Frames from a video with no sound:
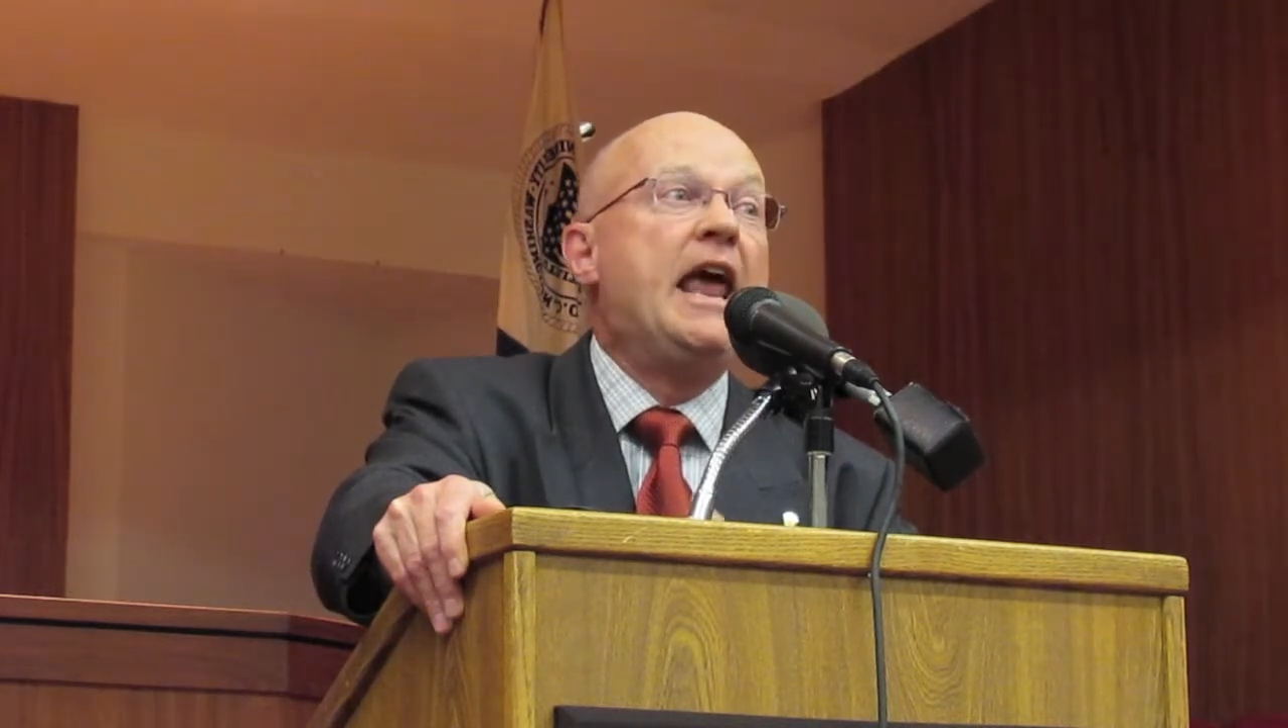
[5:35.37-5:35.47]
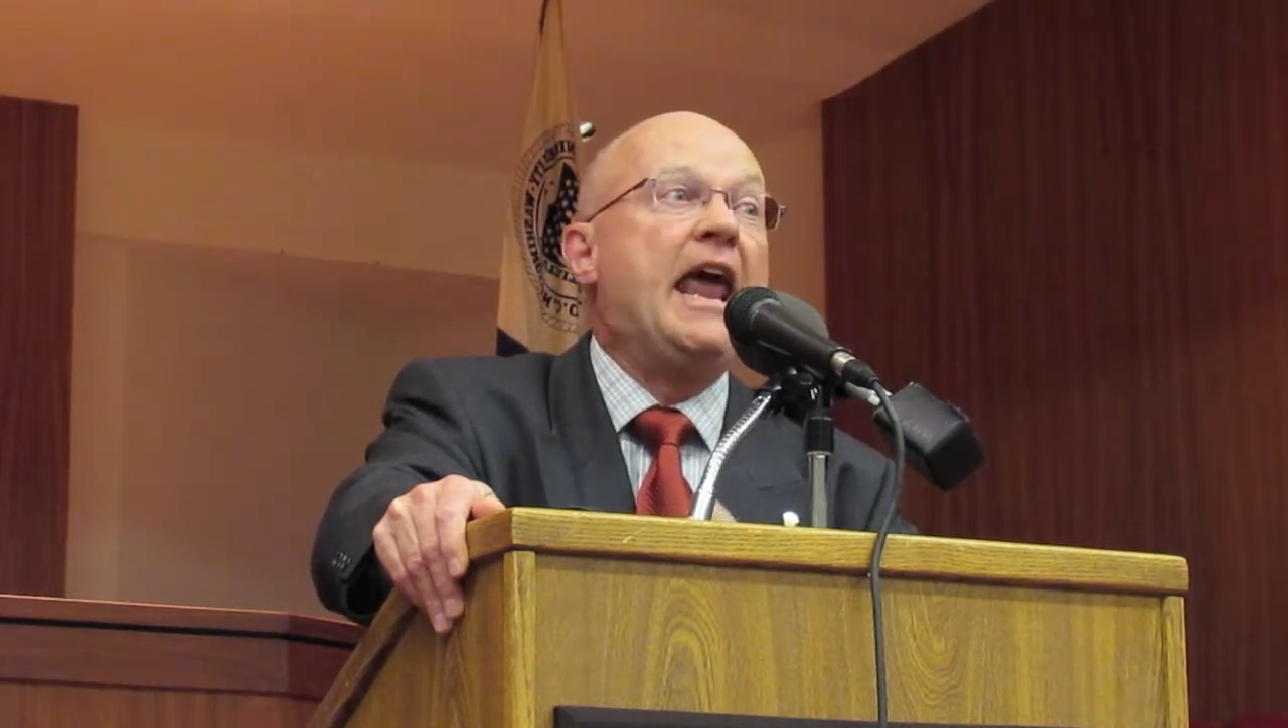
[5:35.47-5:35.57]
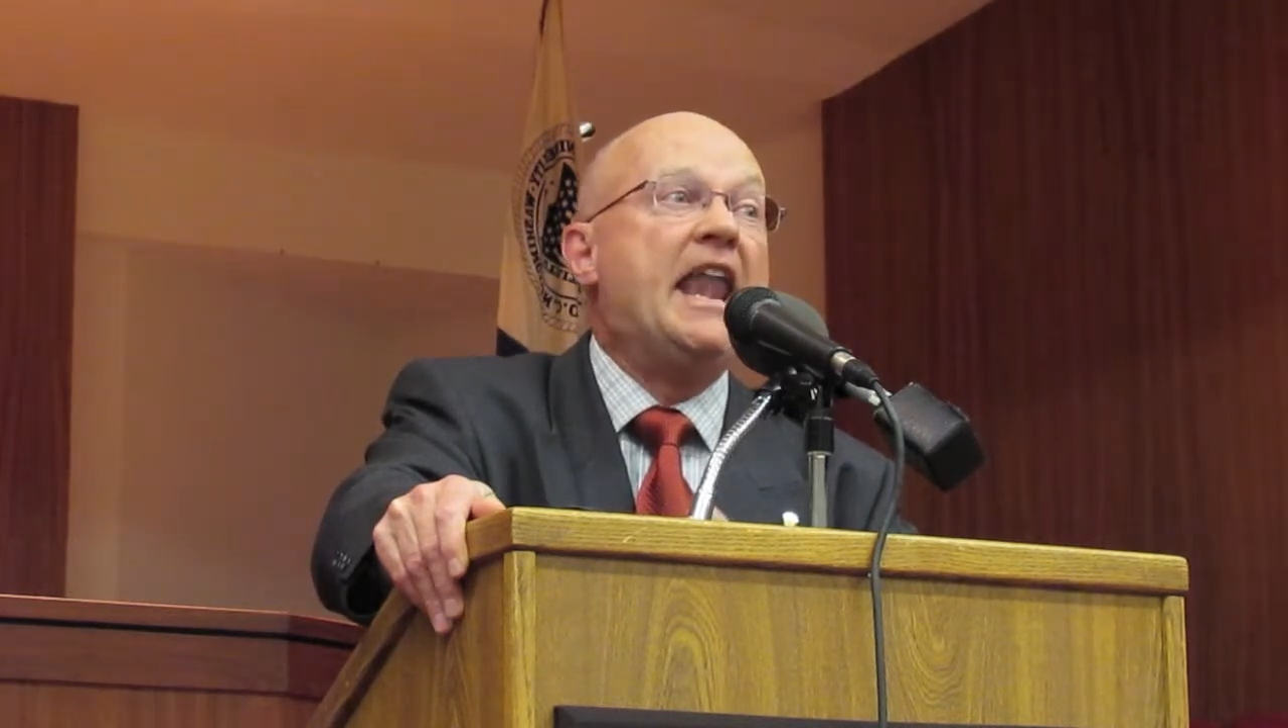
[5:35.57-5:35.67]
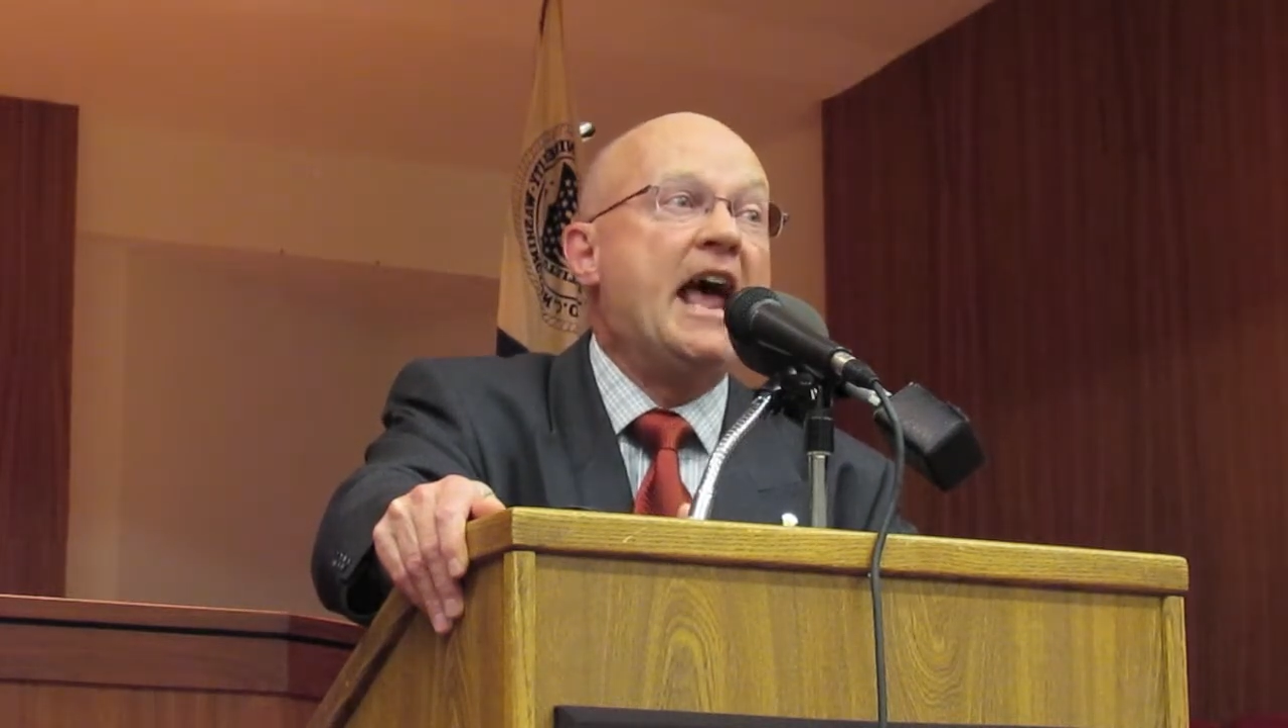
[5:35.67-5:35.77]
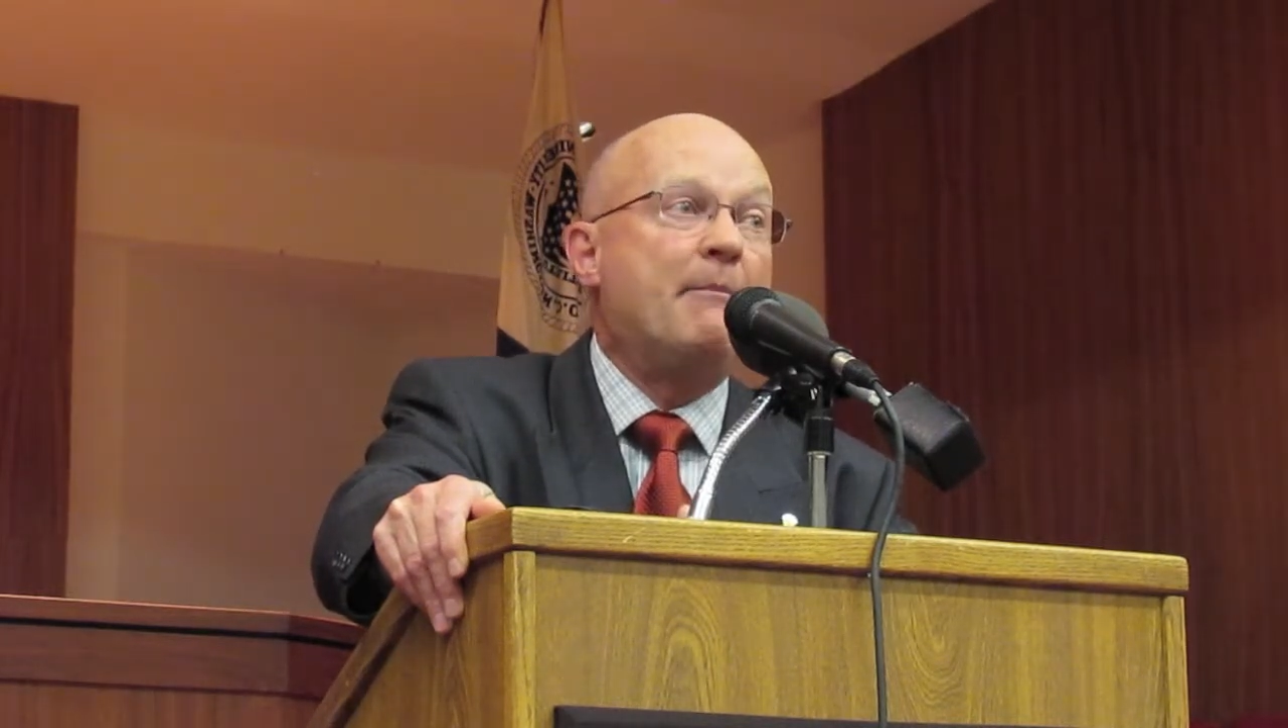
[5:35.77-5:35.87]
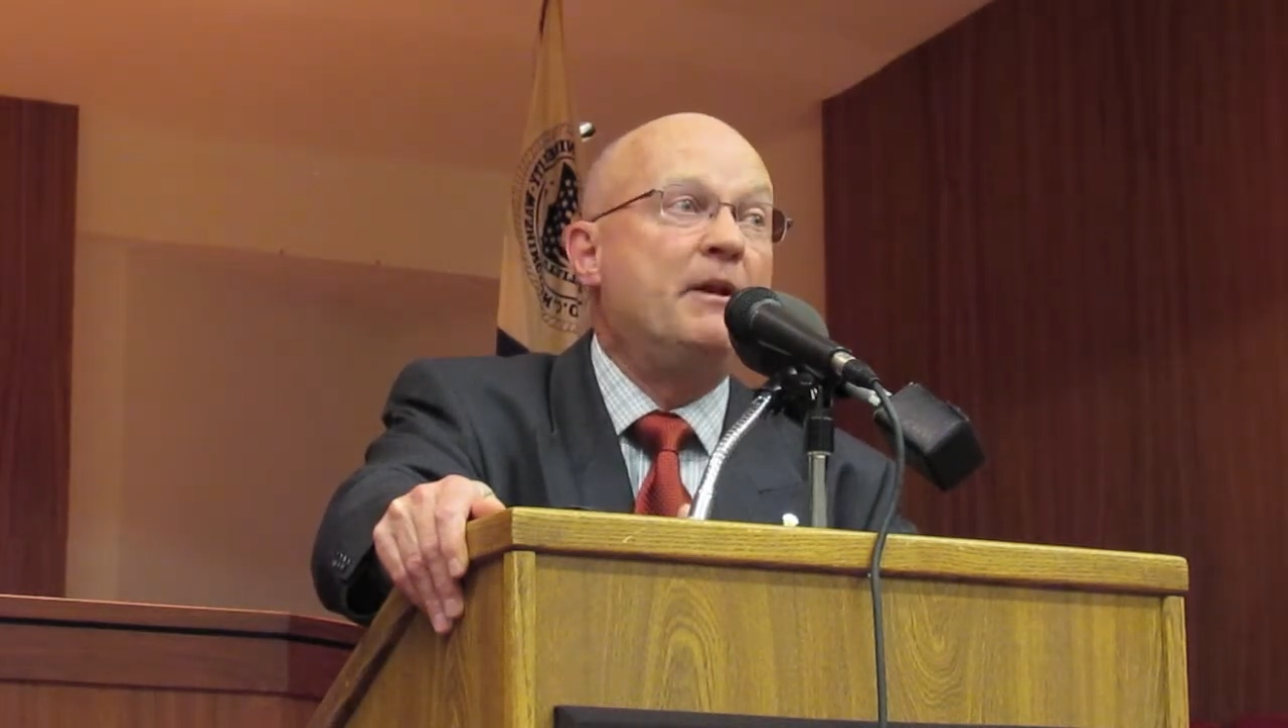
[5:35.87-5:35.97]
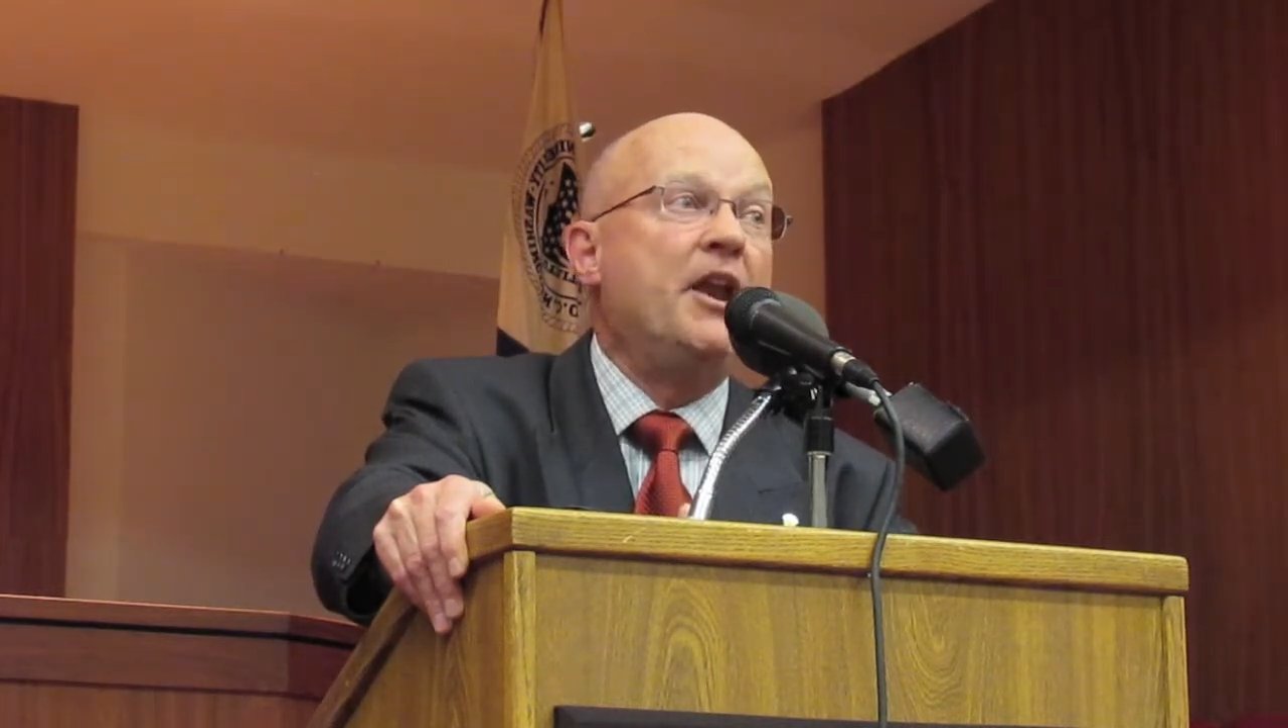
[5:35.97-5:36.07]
and happen